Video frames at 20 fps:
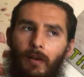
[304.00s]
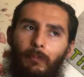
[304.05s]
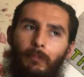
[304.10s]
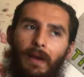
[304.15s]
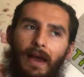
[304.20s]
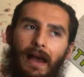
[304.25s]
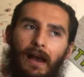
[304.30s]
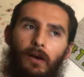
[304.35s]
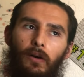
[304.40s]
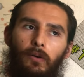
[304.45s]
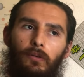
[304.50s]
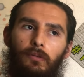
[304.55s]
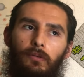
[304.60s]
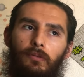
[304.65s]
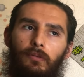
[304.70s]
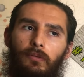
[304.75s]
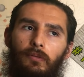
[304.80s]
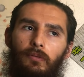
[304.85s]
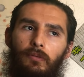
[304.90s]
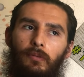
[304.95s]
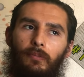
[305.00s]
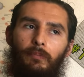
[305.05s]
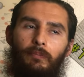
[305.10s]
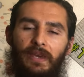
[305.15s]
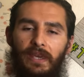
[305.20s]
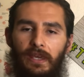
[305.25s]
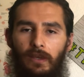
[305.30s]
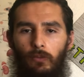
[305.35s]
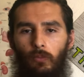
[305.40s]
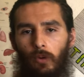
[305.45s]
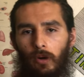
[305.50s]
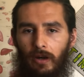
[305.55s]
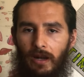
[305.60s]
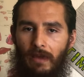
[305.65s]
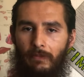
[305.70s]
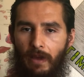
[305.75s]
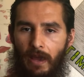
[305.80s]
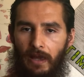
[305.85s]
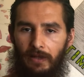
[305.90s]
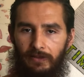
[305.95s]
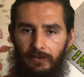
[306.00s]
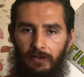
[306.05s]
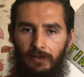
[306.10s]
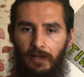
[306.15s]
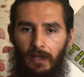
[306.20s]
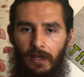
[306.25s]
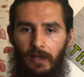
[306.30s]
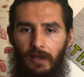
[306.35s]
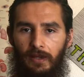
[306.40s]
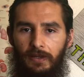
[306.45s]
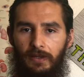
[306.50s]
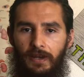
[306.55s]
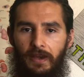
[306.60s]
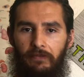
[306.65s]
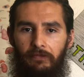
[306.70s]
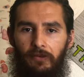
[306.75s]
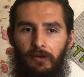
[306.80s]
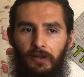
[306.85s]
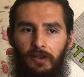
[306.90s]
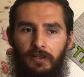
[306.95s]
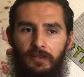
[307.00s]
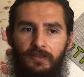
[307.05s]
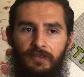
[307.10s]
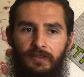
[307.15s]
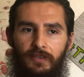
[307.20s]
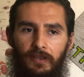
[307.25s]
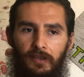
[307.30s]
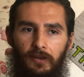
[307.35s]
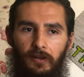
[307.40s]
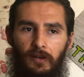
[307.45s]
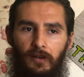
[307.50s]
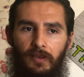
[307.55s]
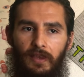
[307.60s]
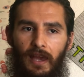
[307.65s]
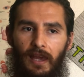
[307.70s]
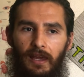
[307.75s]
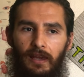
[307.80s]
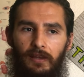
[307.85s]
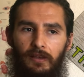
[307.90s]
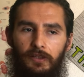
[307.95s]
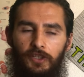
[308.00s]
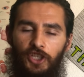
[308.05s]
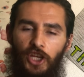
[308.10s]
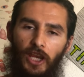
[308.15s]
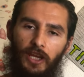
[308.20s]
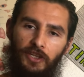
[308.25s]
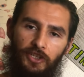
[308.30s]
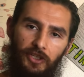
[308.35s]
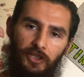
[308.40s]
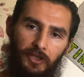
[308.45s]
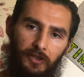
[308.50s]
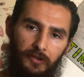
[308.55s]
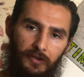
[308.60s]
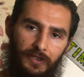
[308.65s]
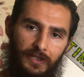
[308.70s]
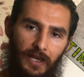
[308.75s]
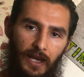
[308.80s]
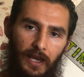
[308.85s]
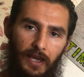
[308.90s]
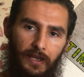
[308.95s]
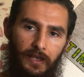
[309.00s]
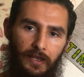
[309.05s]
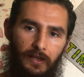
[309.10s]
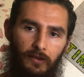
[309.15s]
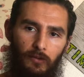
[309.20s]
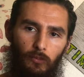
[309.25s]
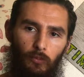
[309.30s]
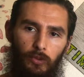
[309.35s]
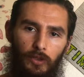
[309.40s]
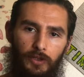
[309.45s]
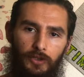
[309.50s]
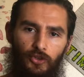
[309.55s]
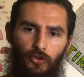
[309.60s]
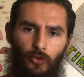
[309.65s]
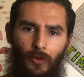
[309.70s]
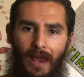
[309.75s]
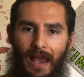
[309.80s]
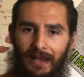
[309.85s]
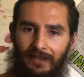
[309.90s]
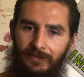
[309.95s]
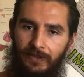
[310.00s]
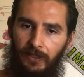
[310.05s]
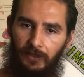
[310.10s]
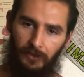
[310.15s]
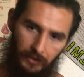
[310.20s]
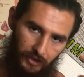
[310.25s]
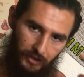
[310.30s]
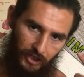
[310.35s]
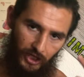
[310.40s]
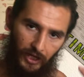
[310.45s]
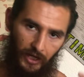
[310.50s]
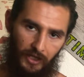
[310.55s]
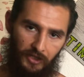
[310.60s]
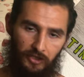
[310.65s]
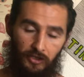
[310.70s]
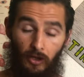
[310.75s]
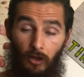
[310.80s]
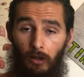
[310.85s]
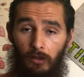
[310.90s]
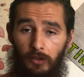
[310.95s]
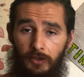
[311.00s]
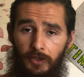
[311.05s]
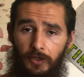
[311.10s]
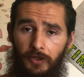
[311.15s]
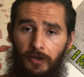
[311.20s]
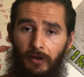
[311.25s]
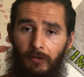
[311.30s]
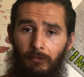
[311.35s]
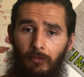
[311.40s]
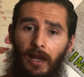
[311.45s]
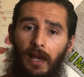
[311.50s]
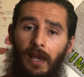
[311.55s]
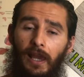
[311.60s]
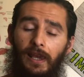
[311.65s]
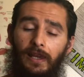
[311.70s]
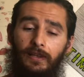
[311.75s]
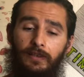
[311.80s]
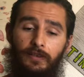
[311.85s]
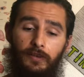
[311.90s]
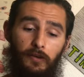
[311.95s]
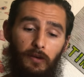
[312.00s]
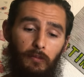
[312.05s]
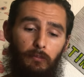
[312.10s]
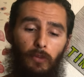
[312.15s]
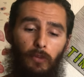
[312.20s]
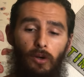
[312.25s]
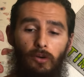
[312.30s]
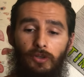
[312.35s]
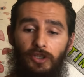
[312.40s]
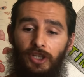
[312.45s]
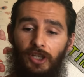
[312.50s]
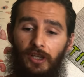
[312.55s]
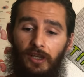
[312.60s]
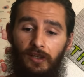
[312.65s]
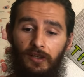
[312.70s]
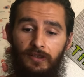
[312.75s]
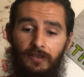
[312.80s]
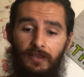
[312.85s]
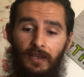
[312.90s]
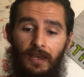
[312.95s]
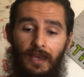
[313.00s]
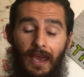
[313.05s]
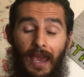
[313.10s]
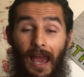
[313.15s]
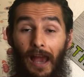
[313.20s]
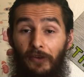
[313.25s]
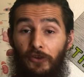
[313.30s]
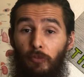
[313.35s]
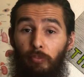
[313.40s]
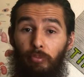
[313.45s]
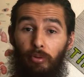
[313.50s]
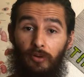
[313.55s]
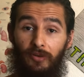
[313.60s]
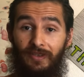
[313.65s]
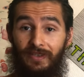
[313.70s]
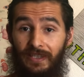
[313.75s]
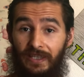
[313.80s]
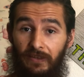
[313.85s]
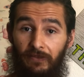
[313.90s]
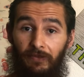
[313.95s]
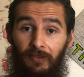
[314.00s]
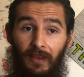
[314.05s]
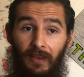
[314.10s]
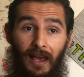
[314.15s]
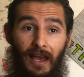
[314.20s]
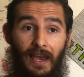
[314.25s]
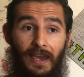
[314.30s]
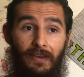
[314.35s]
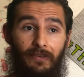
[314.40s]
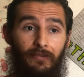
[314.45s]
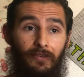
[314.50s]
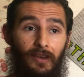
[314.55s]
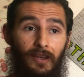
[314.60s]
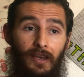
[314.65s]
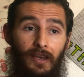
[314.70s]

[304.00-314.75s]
about being where I'm at today. I never considered that changing your diet would drastically change and alter your mind, your emotions, how you perceive life.